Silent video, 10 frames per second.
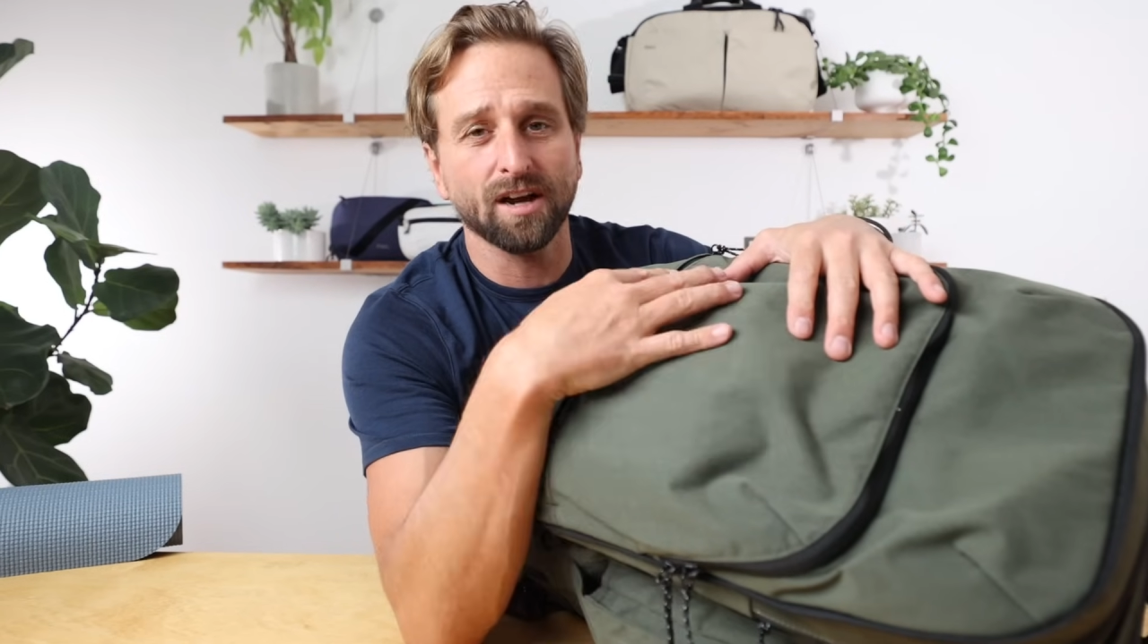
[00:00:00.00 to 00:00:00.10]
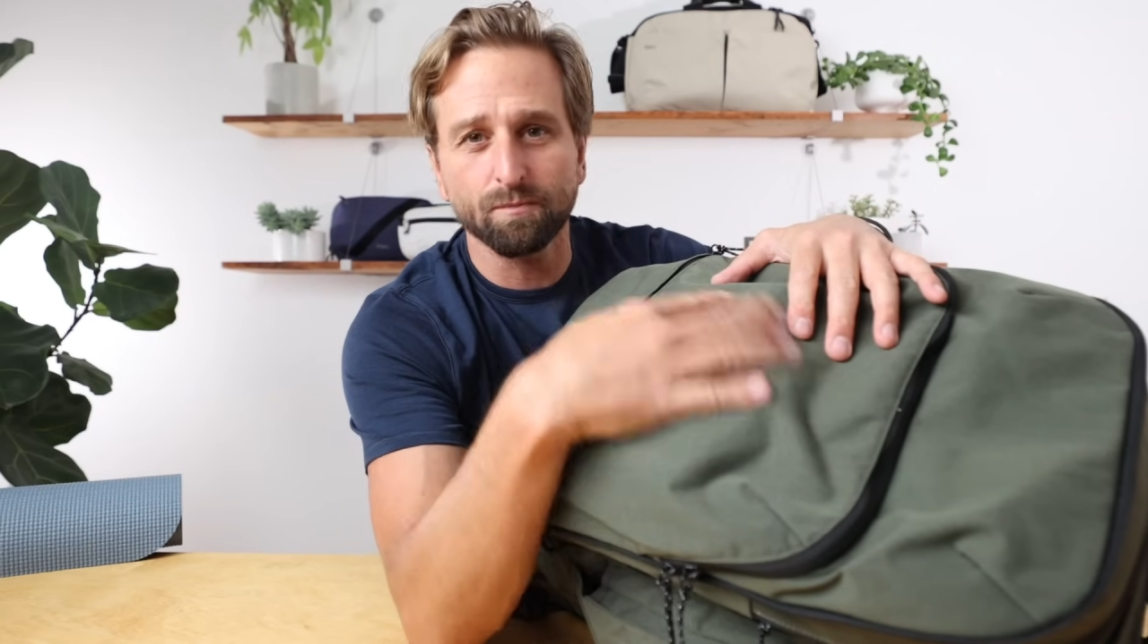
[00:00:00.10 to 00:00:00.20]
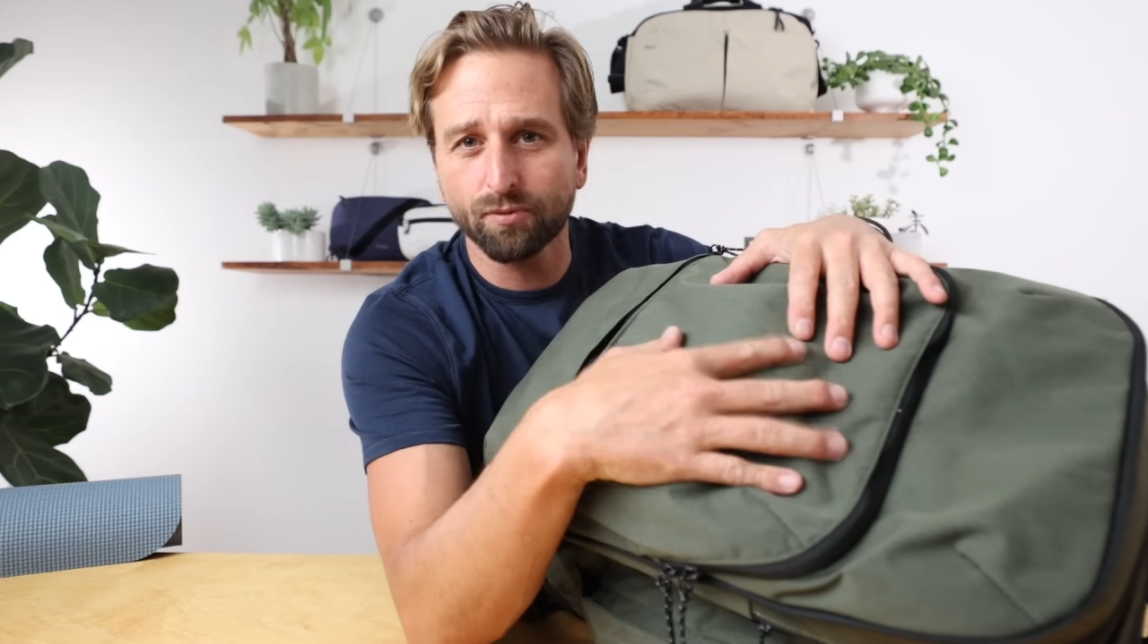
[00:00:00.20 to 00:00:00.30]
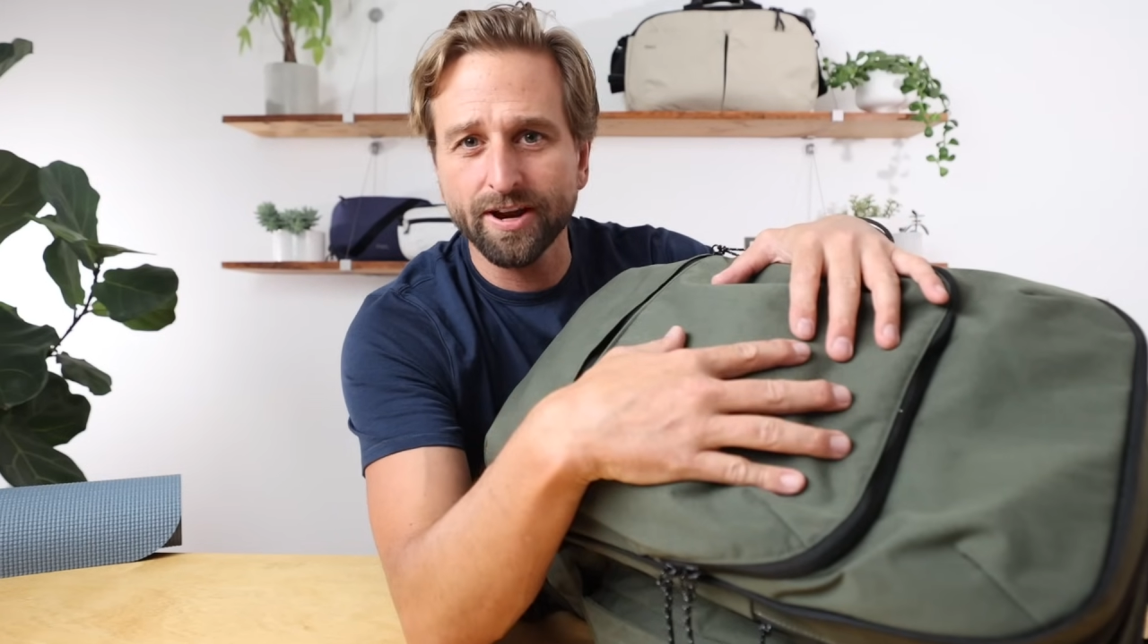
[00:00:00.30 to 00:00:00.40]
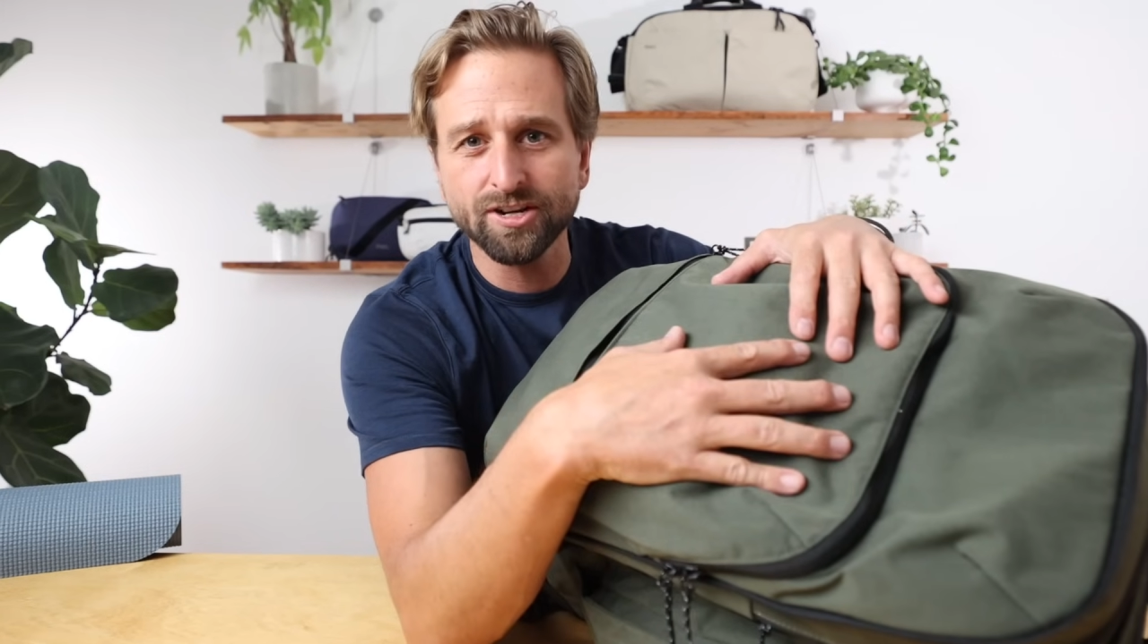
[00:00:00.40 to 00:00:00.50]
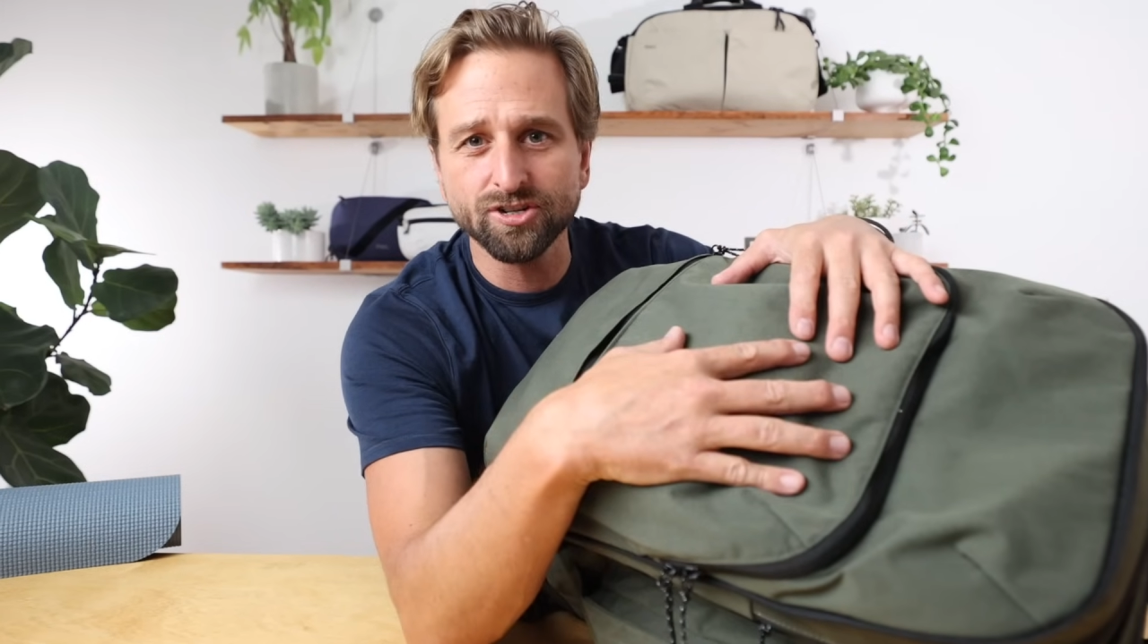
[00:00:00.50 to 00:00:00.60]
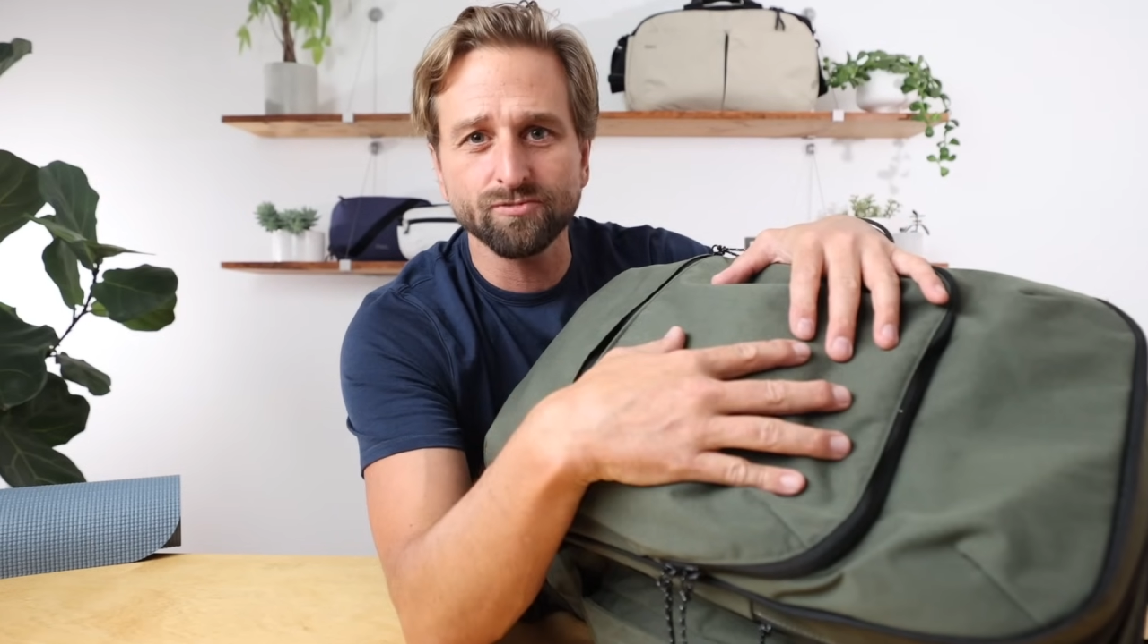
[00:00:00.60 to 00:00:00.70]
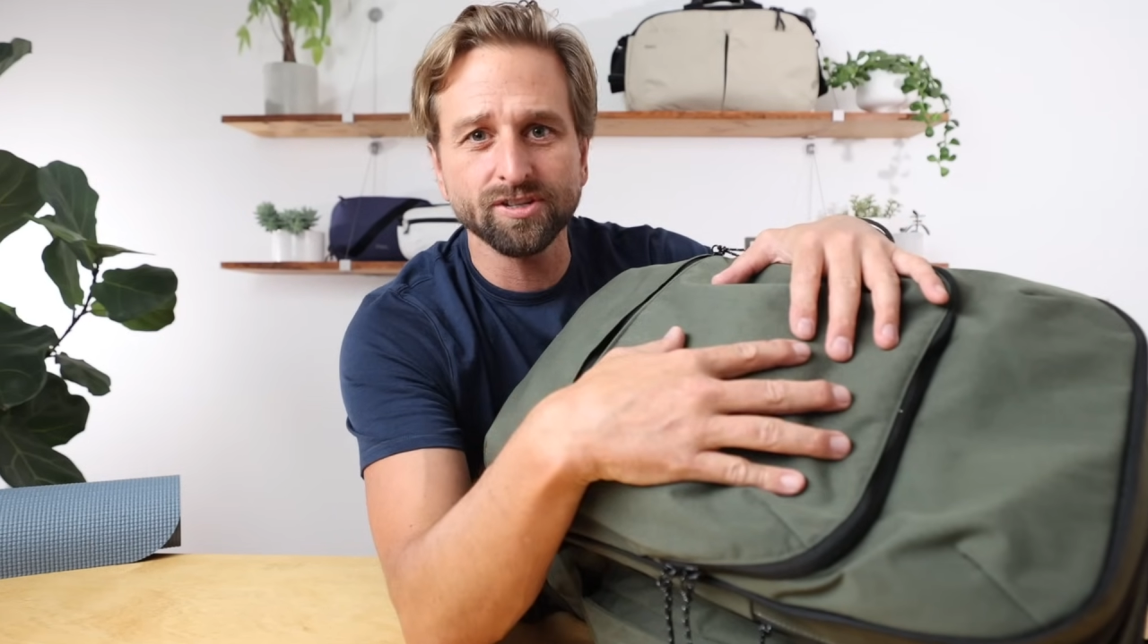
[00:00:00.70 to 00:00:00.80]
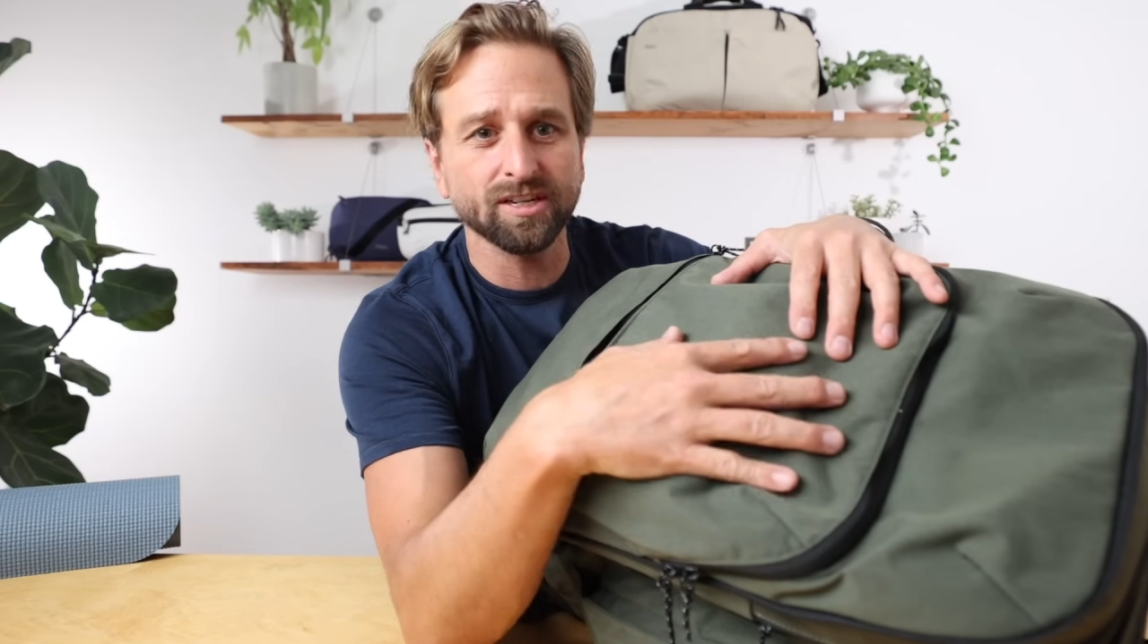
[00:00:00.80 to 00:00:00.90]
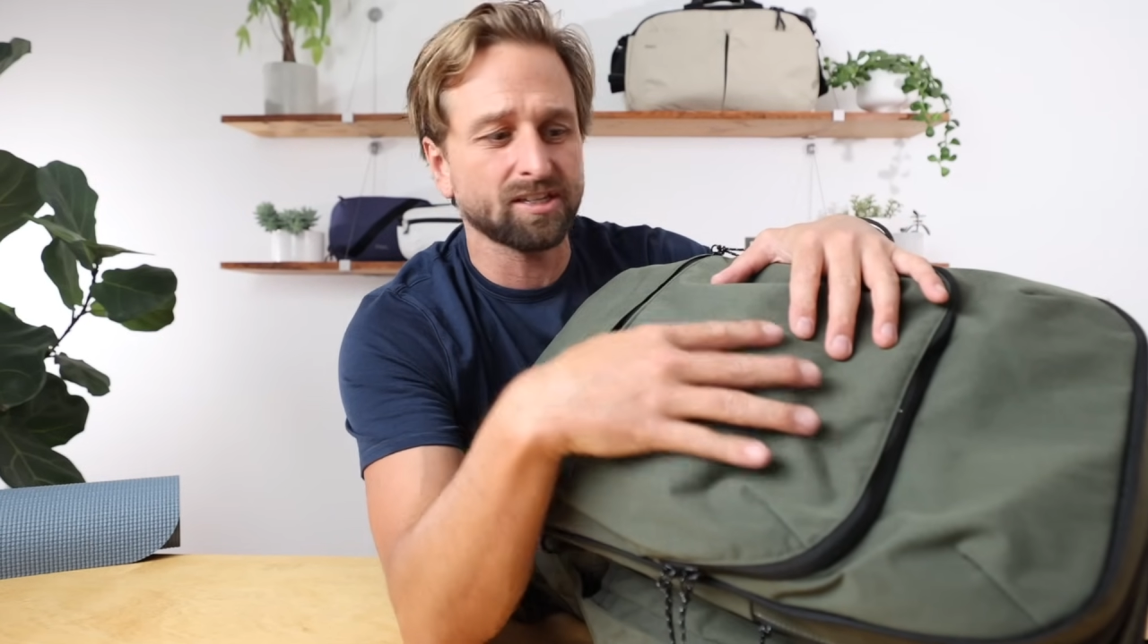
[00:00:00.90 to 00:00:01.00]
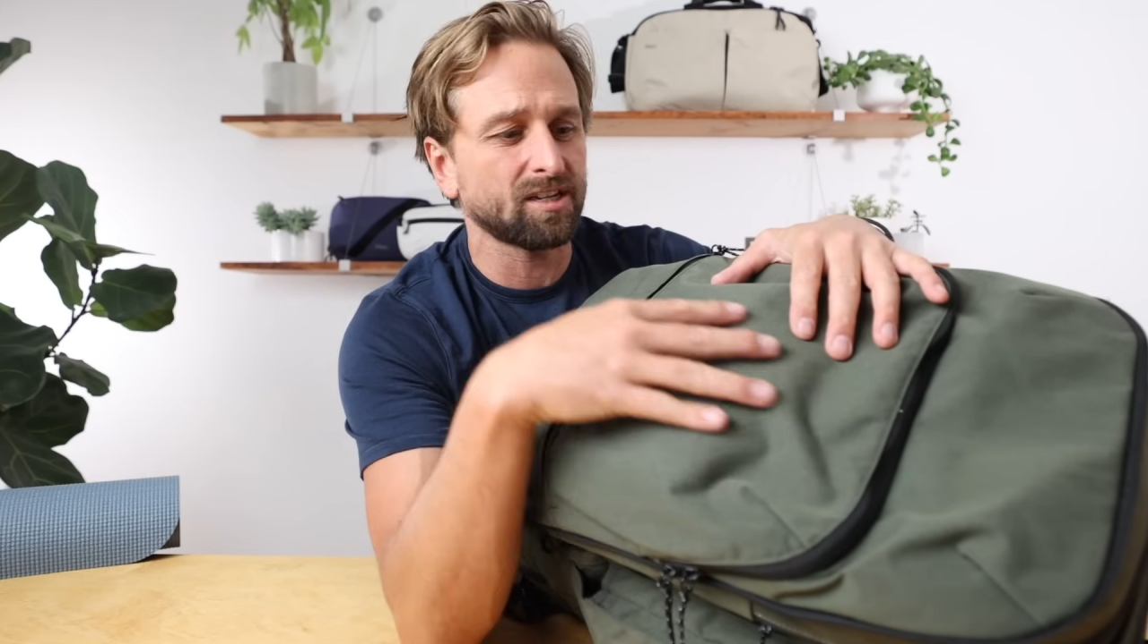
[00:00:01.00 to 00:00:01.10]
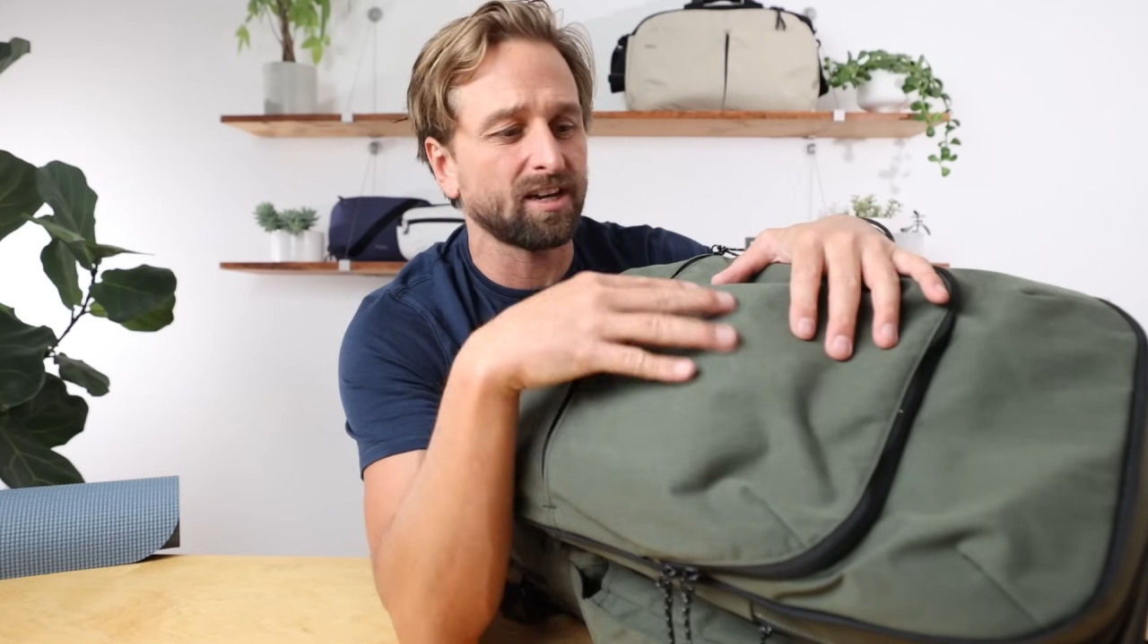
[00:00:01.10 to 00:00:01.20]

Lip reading: abrasion resistant,